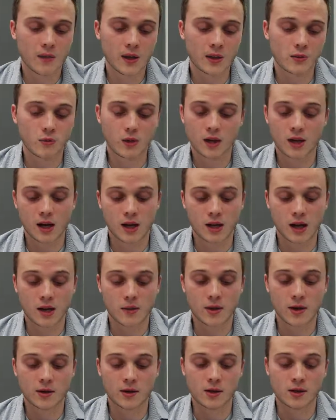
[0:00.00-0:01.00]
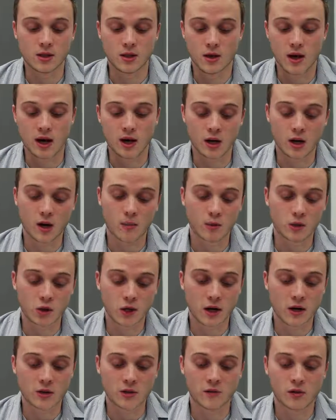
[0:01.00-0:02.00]
That's one thing I like about this. You got a couple
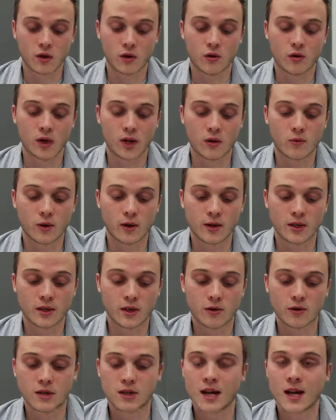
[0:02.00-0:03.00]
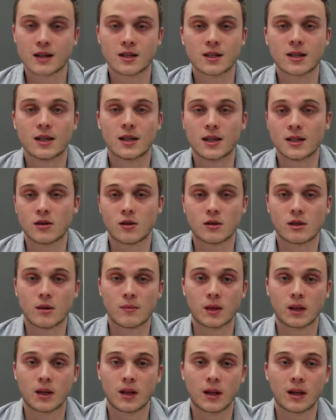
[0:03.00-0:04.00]
shares if you don't like one of these other stocks in the list or
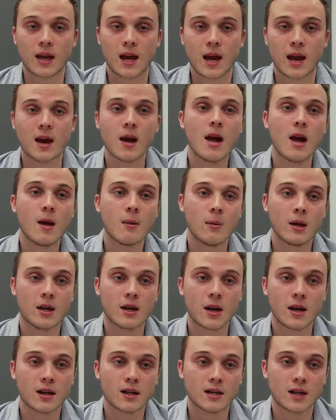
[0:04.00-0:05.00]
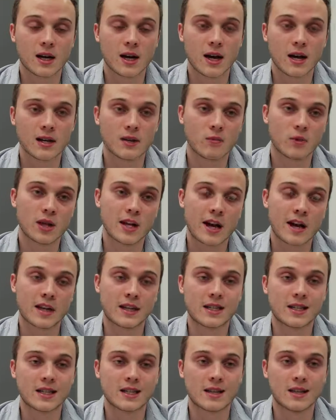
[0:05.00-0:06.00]
something like that, because it had with that
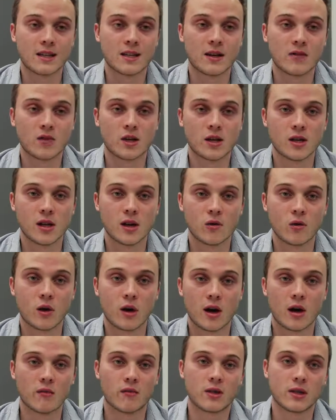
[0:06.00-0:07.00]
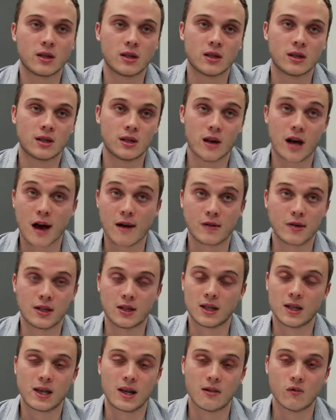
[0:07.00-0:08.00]
consistent dividend, it will always
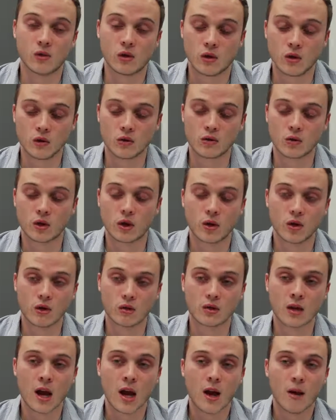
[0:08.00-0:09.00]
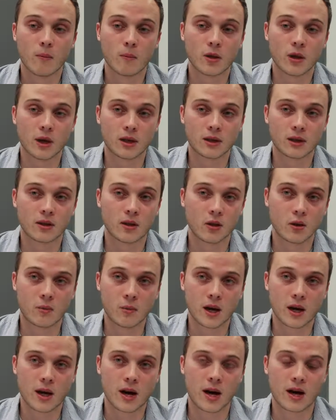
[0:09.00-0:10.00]
obviously give you those returns plus a little
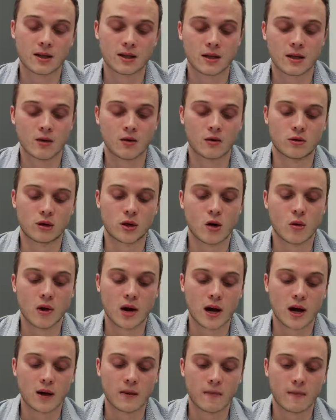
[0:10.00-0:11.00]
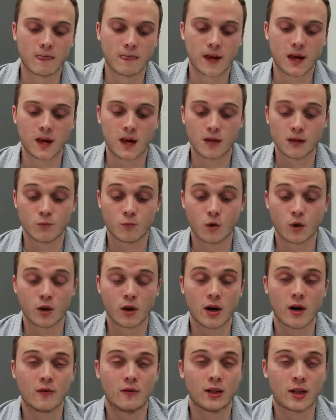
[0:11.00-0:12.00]
bit as the years go on. It is
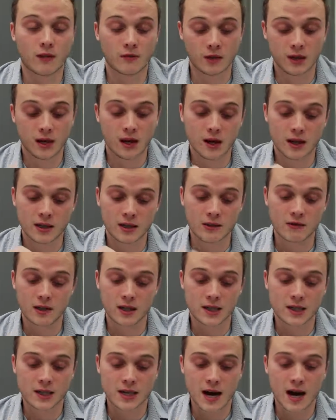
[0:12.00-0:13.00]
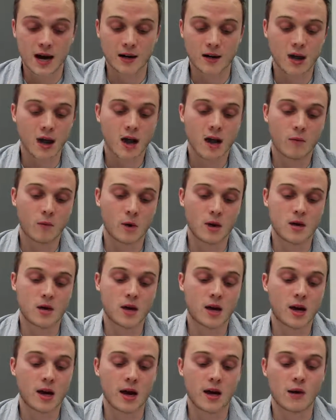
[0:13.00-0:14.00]
more of definitely a dividend stock rather
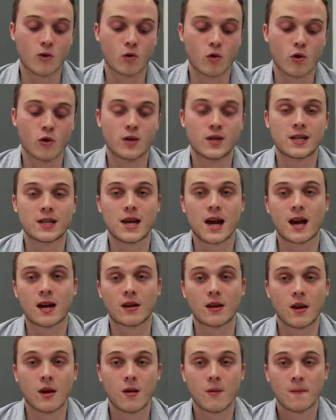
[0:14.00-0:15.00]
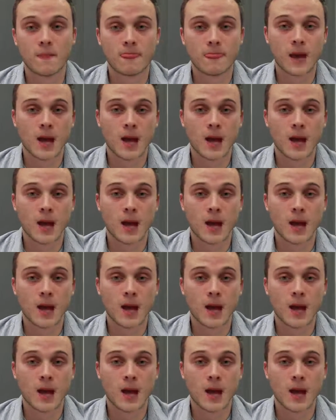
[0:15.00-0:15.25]
than a growth stock though.